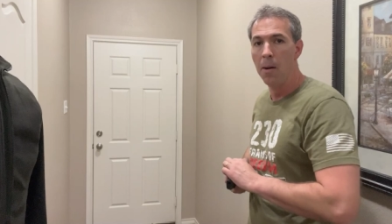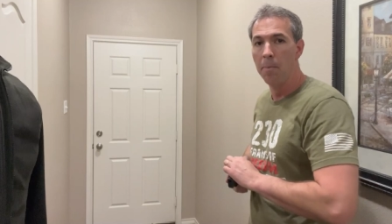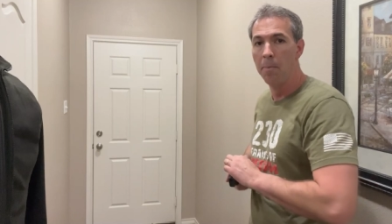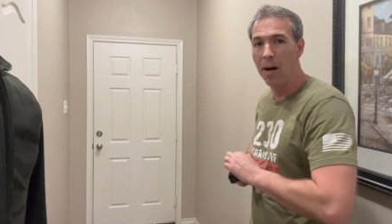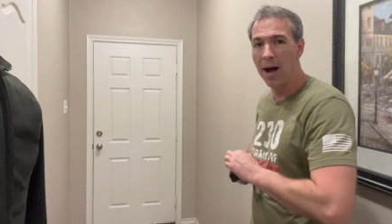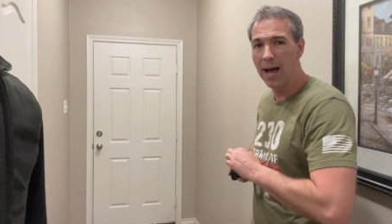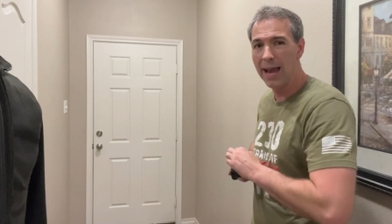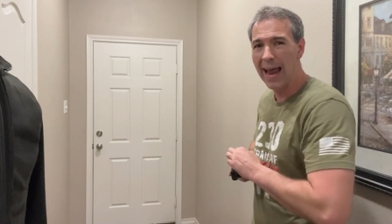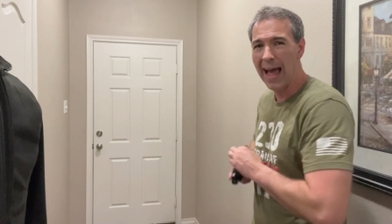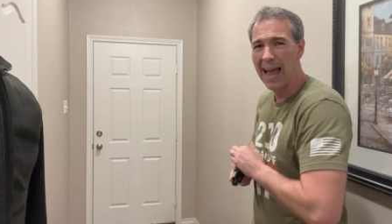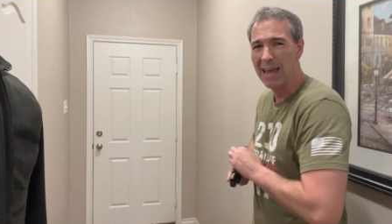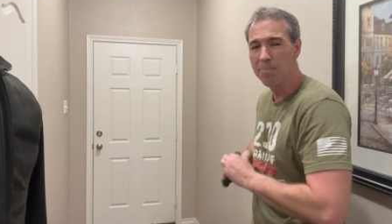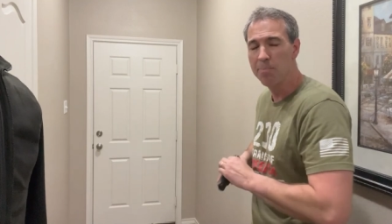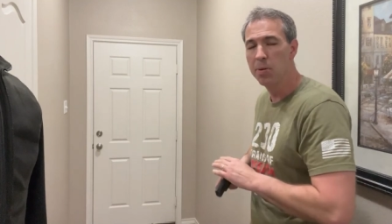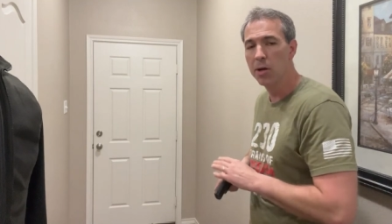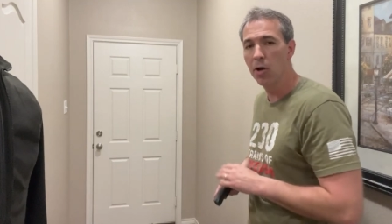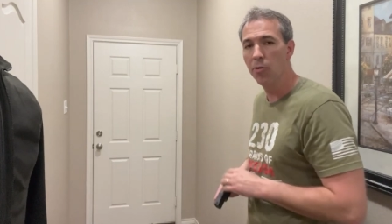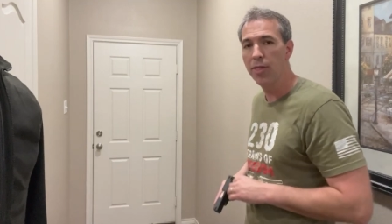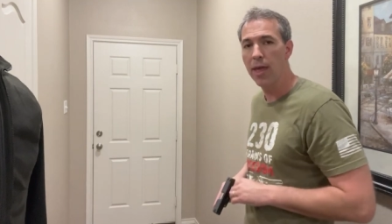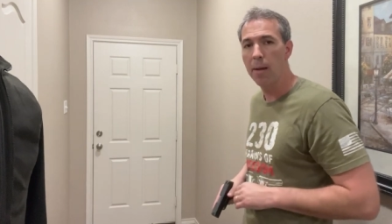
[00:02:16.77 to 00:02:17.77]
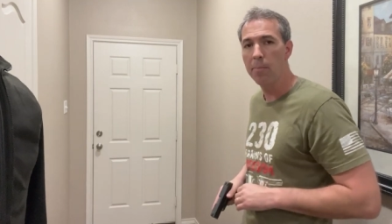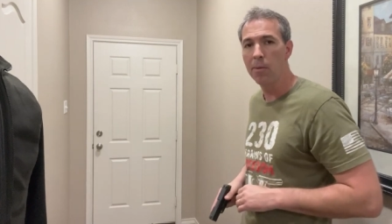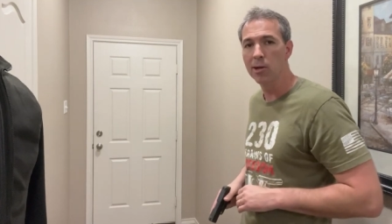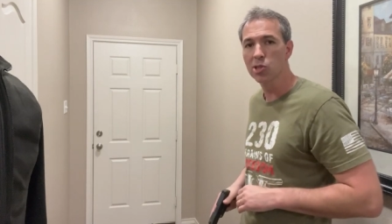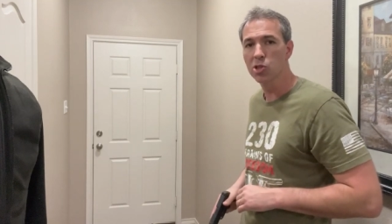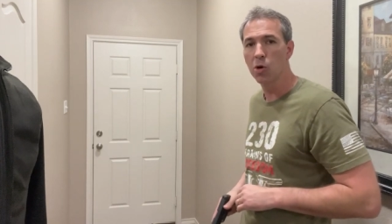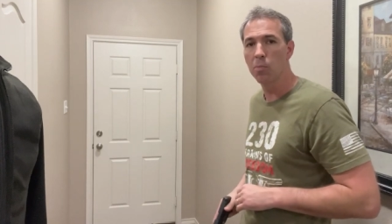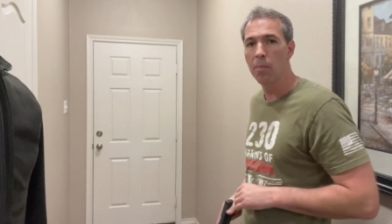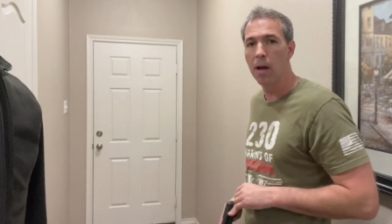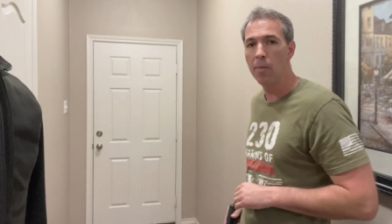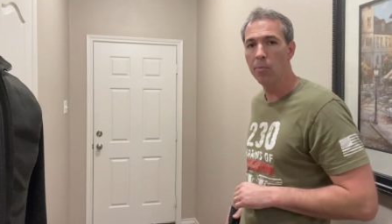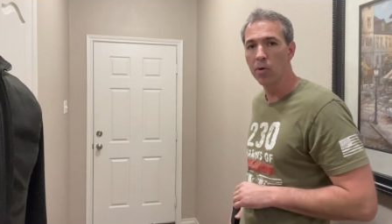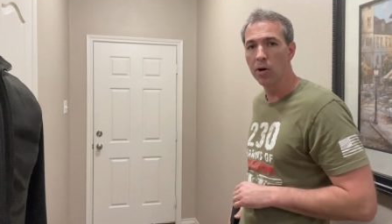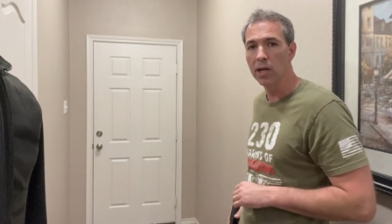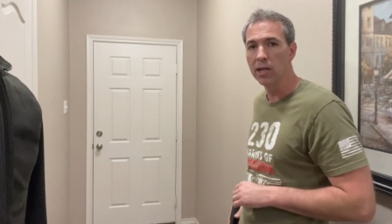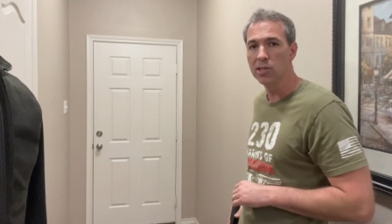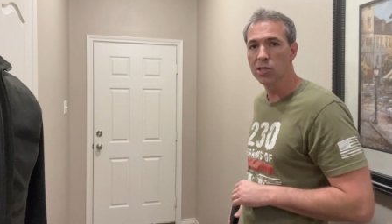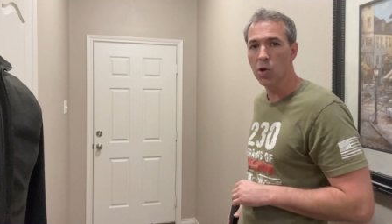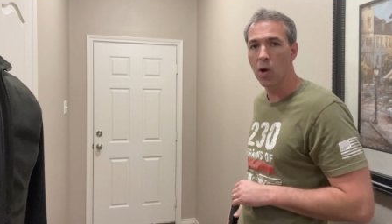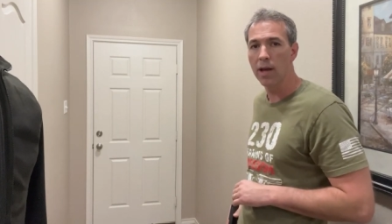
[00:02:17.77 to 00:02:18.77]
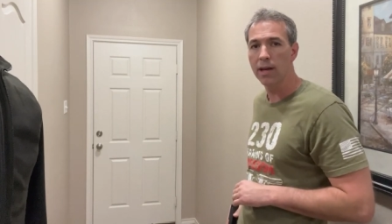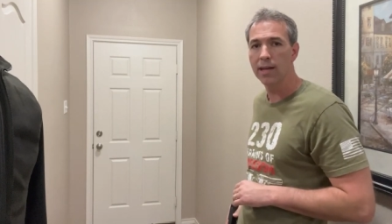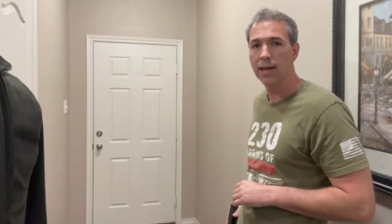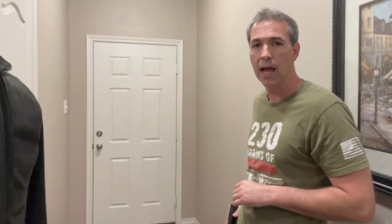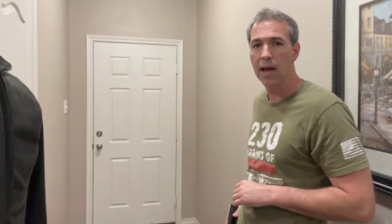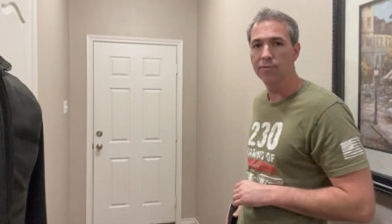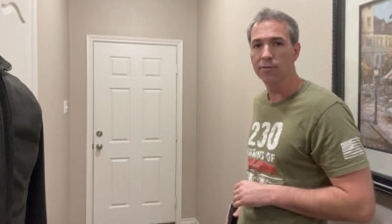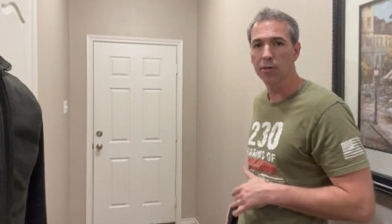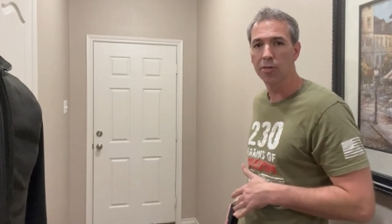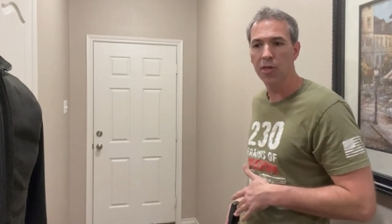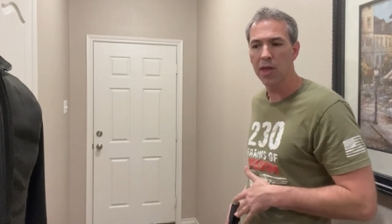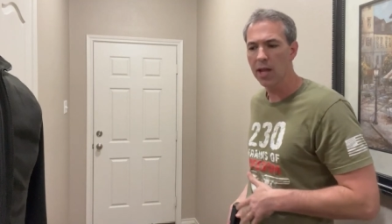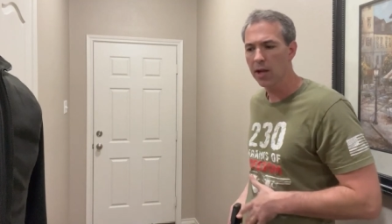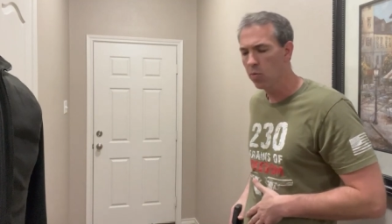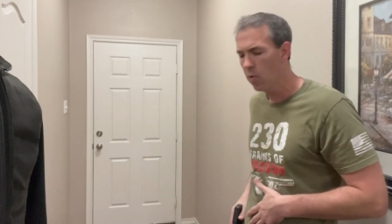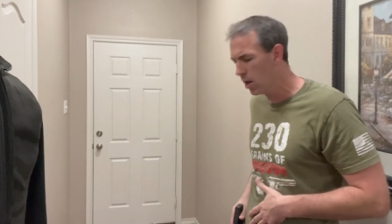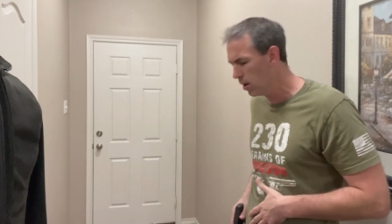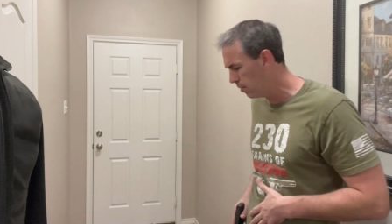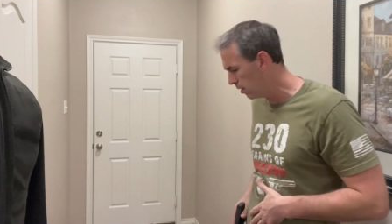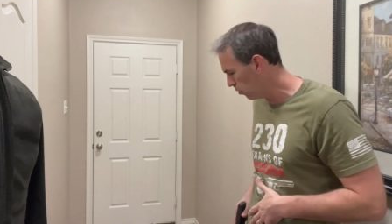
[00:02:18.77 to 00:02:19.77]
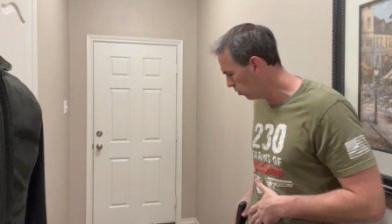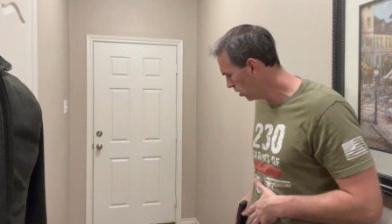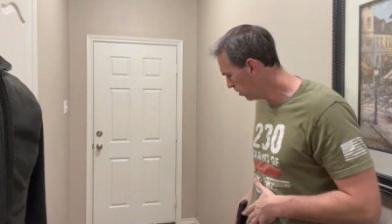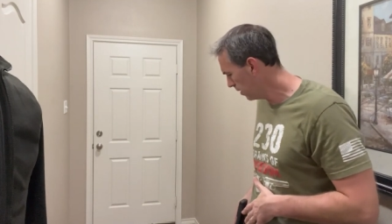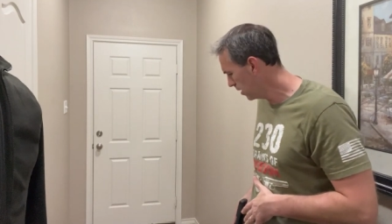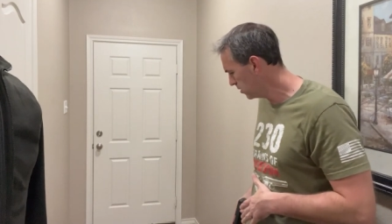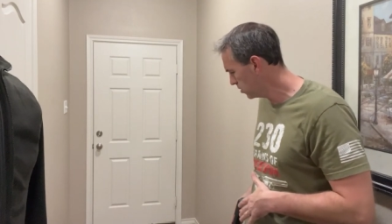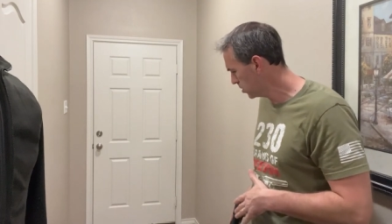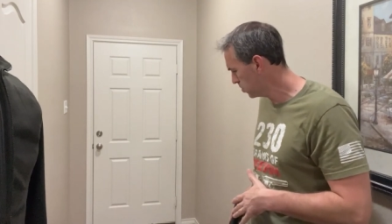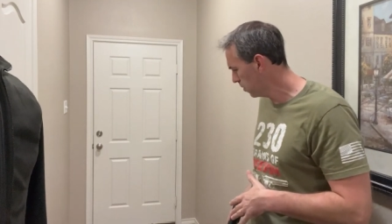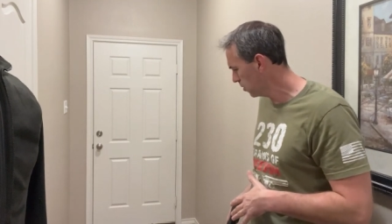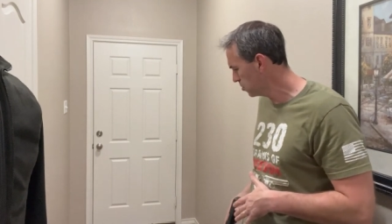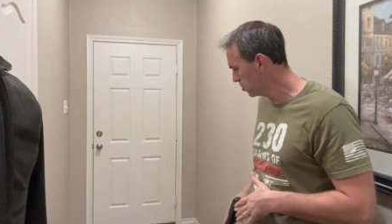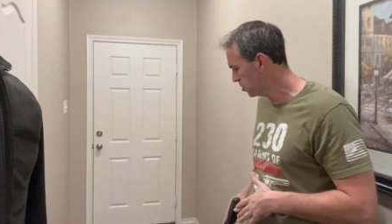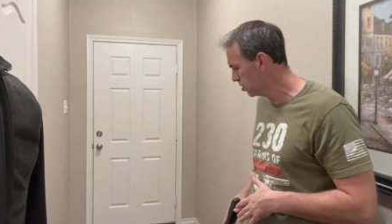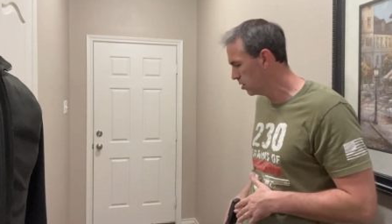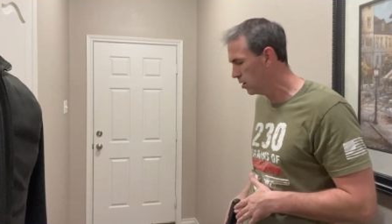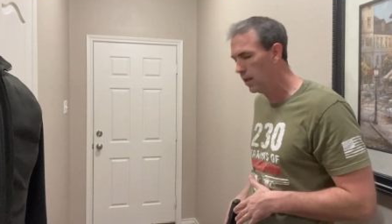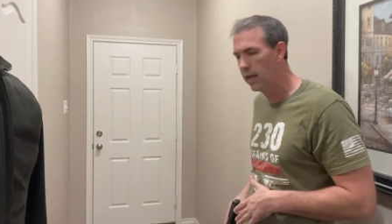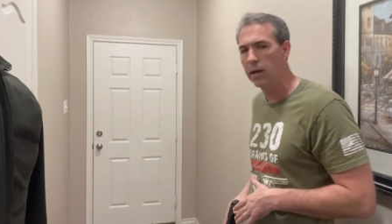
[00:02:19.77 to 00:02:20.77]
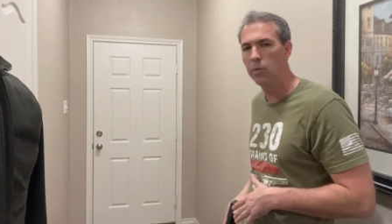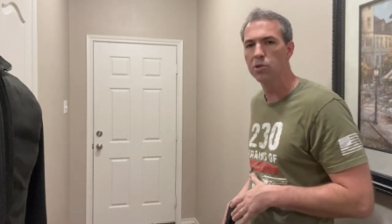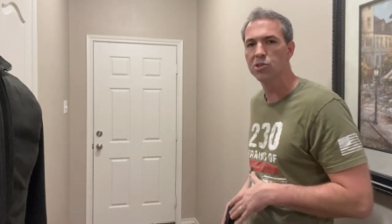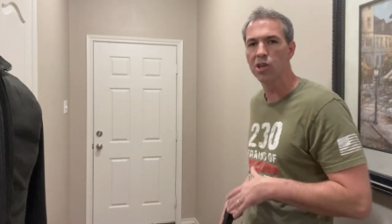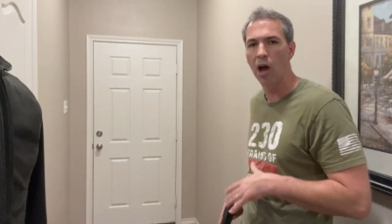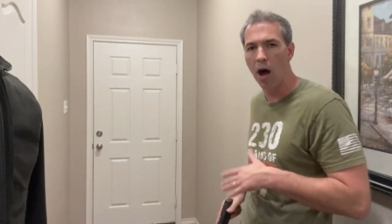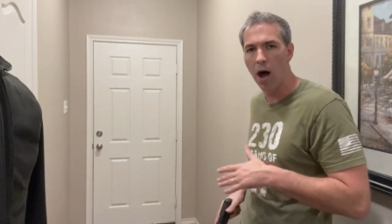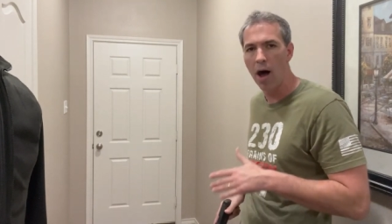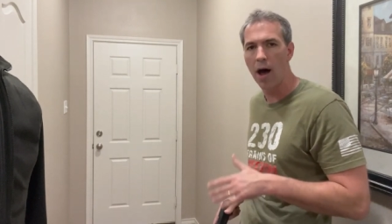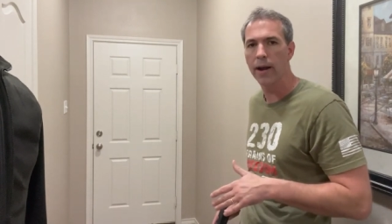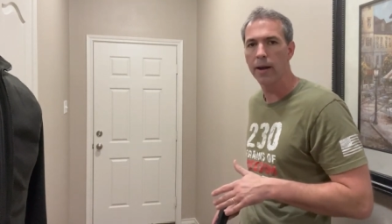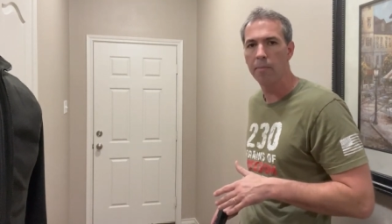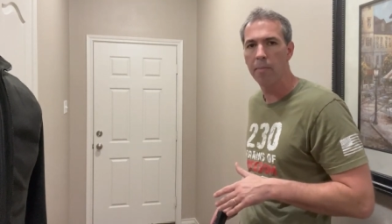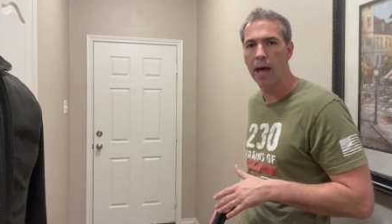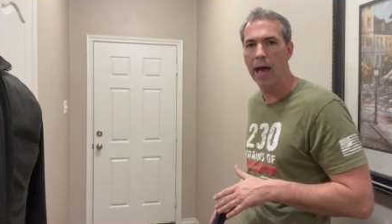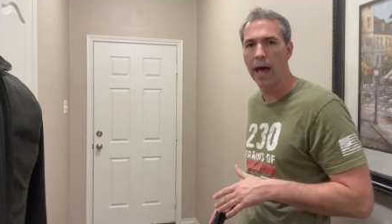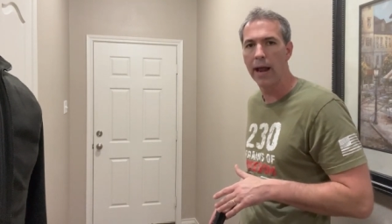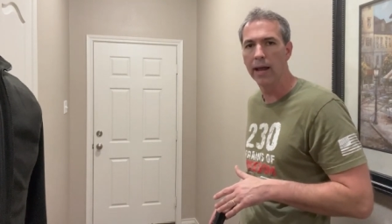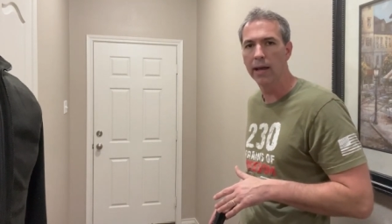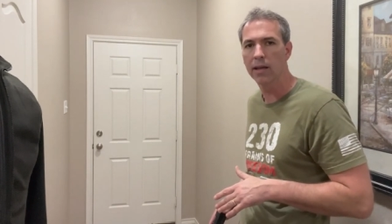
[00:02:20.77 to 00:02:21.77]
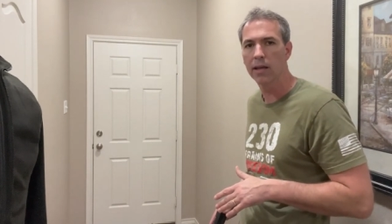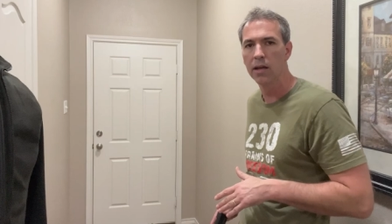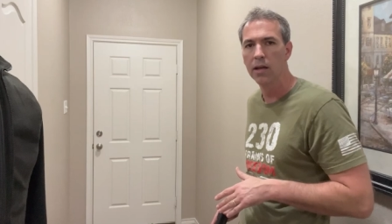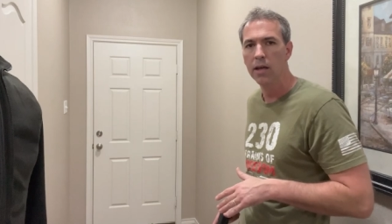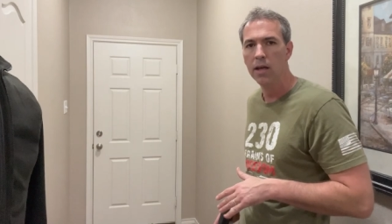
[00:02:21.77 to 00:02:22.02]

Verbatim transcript: But I built that muscle memory so I didn't have to think, wait a minute, what am I supposed to, it was automatic,